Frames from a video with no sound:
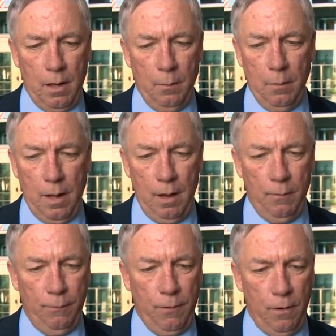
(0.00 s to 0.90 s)
How,
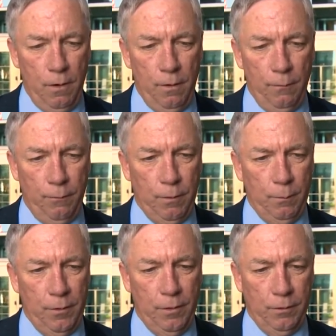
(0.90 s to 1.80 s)
how far
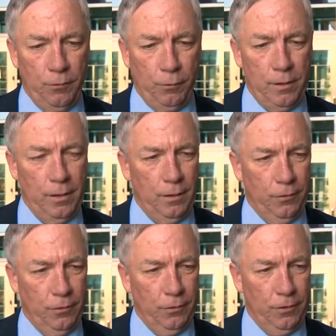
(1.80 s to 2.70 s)
from the tree
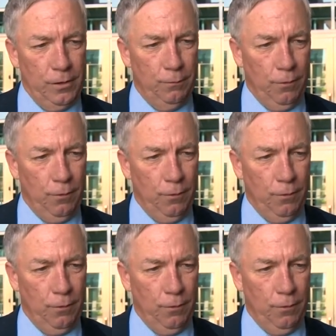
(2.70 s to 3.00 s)
does the seed